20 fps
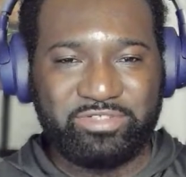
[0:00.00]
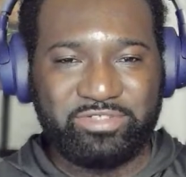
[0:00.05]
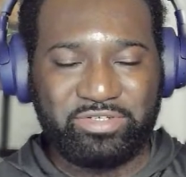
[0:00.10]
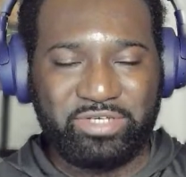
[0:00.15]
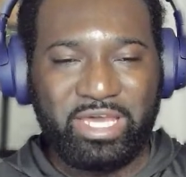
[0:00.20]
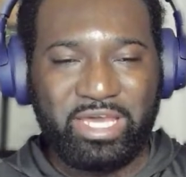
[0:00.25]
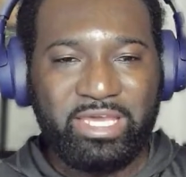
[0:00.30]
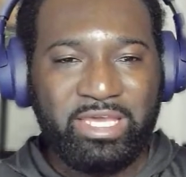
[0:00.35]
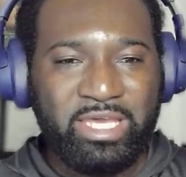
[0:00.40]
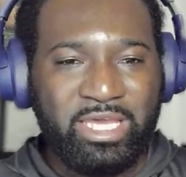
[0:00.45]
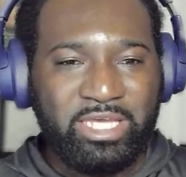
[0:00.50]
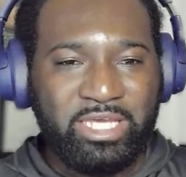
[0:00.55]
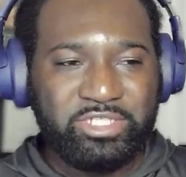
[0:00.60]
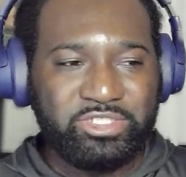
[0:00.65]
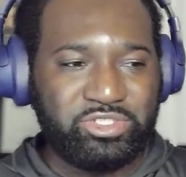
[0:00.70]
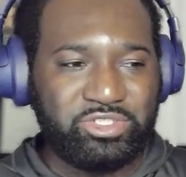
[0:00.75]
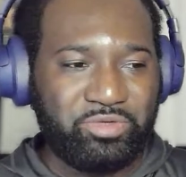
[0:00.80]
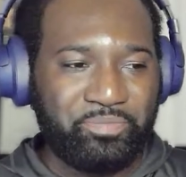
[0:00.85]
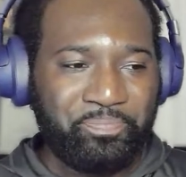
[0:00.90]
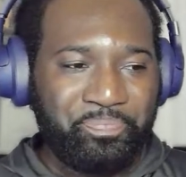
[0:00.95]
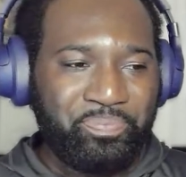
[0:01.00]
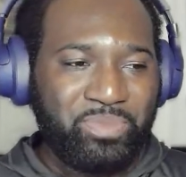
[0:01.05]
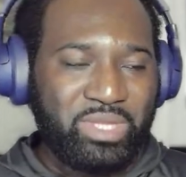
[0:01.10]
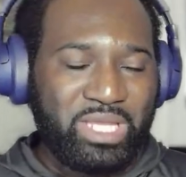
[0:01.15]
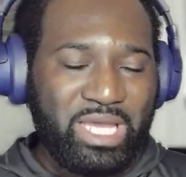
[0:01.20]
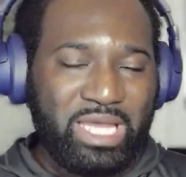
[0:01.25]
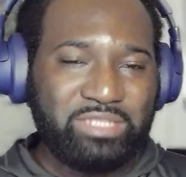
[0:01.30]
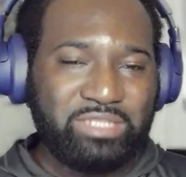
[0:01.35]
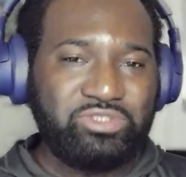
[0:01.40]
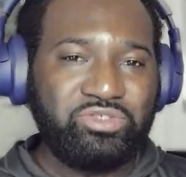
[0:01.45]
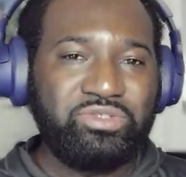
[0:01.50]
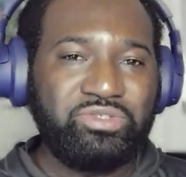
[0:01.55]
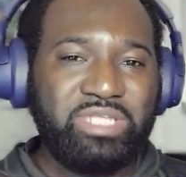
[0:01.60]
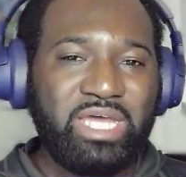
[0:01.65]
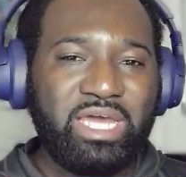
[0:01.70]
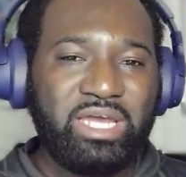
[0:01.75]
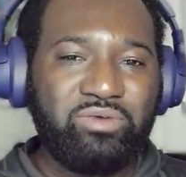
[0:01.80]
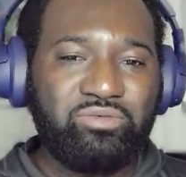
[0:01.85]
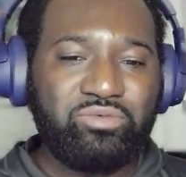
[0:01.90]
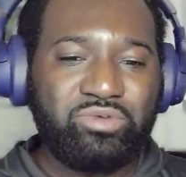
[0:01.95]
Okay, so and
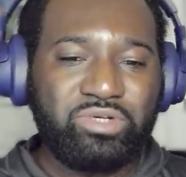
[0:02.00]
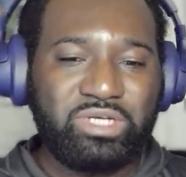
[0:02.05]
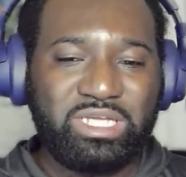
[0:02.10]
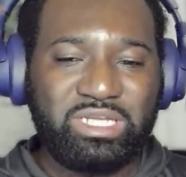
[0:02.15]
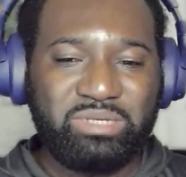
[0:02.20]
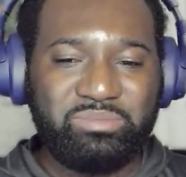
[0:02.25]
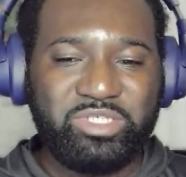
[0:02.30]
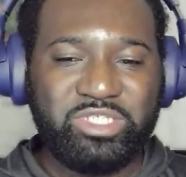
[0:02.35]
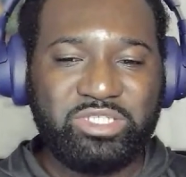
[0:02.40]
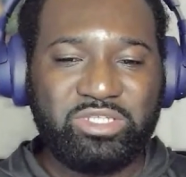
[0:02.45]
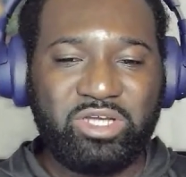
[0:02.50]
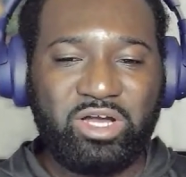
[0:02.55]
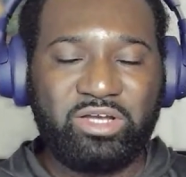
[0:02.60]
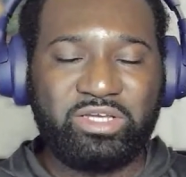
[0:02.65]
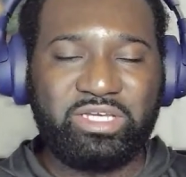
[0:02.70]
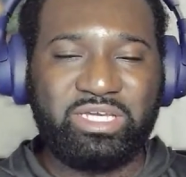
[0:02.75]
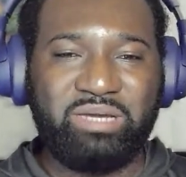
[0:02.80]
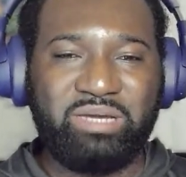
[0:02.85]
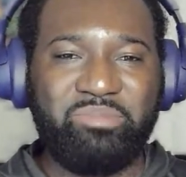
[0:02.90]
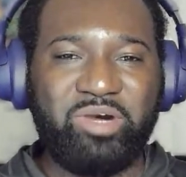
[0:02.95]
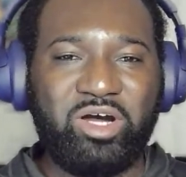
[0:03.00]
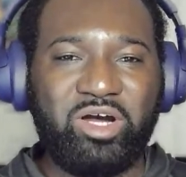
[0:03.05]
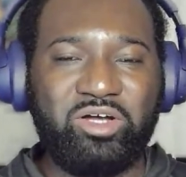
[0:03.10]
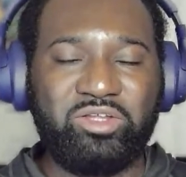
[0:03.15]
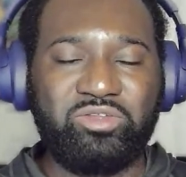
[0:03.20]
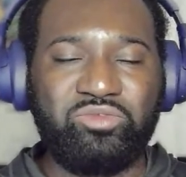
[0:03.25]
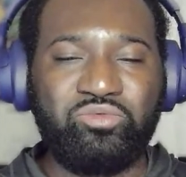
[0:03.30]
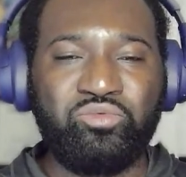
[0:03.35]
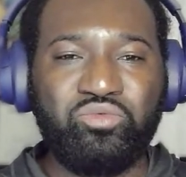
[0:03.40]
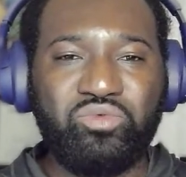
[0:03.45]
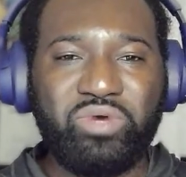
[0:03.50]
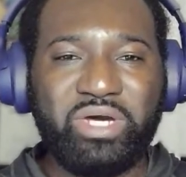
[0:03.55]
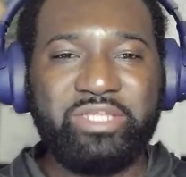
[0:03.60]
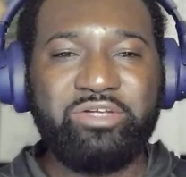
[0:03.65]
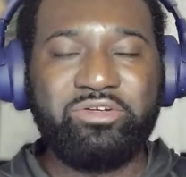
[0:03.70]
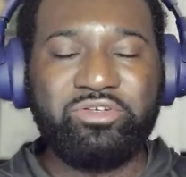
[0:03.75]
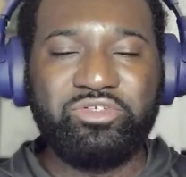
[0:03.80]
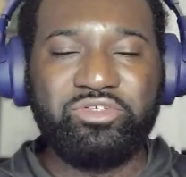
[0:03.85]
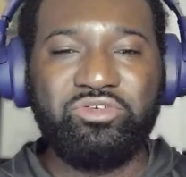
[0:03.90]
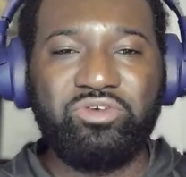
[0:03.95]
today we're going to be talking about
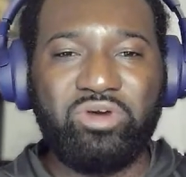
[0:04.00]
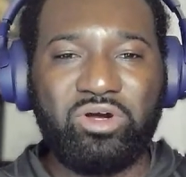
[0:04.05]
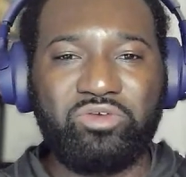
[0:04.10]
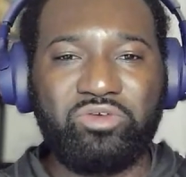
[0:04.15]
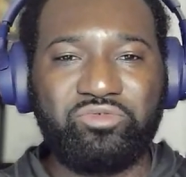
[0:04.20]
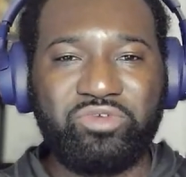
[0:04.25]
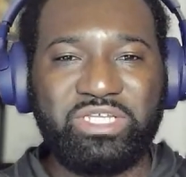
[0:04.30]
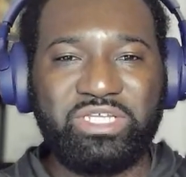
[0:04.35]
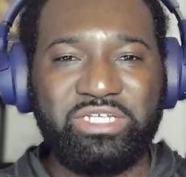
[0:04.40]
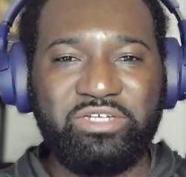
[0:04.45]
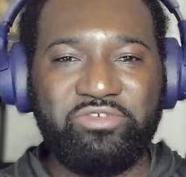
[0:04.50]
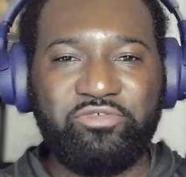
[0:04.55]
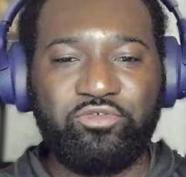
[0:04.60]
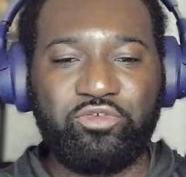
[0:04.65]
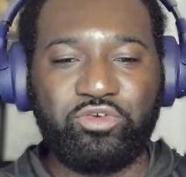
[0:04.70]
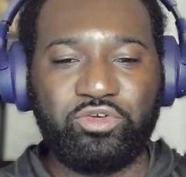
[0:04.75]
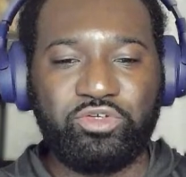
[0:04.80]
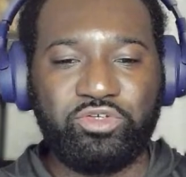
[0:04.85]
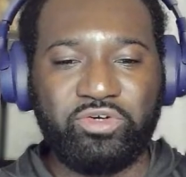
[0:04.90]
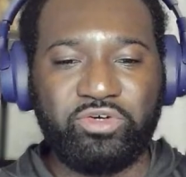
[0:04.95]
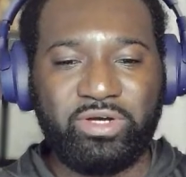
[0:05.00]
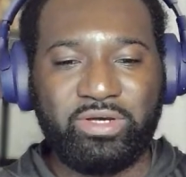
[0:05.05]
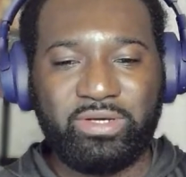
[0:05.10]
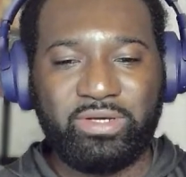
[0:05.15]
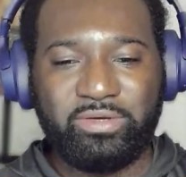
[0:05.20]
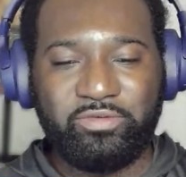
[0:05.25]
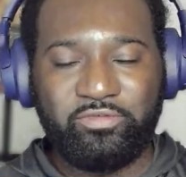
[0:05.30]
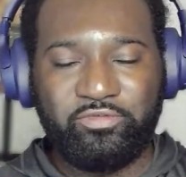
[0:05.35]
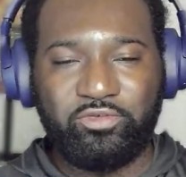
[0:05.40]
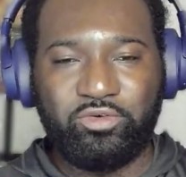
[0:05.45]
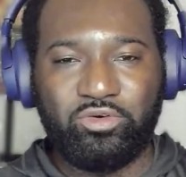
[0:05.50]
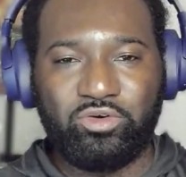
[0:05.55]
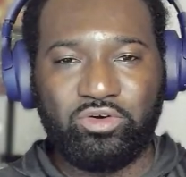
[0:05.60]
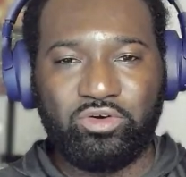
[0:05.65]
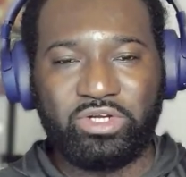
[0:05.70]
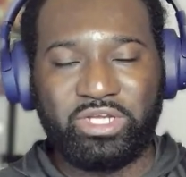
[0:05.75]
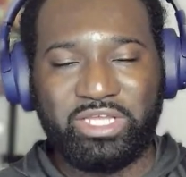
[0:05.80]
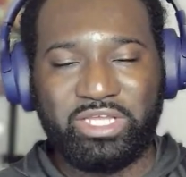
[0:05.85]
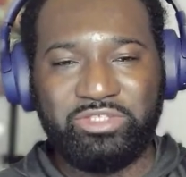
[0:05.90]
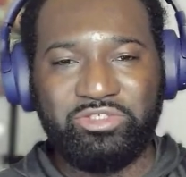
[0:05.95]
whether you are ready
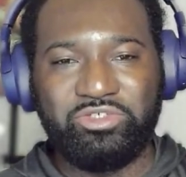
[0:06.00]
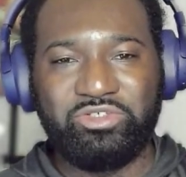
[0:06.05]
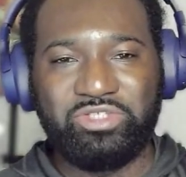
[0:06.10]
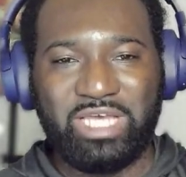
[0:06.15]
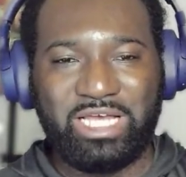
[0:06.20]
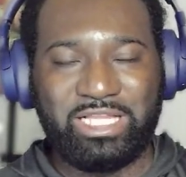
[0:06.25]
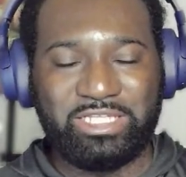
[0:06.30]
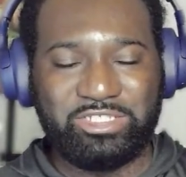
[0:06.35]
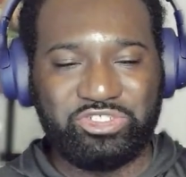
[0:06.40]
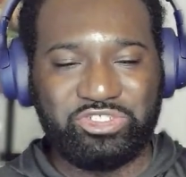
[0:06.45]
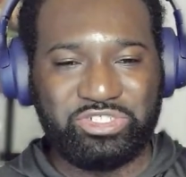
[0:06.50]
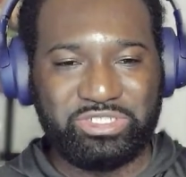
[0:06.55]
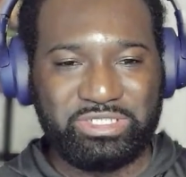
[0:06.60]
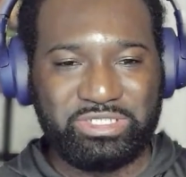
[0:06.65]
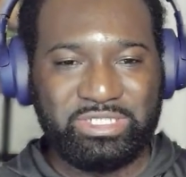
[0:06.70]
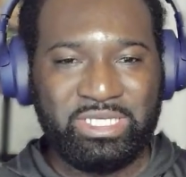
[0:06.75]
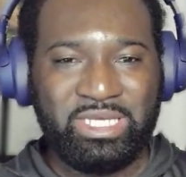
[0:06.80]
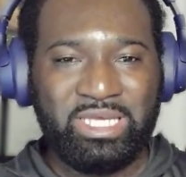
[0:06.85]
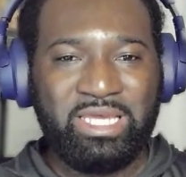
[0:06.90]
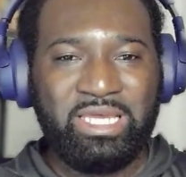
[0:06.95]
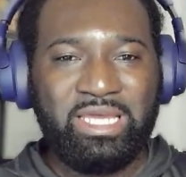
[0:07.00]
for a due diligence.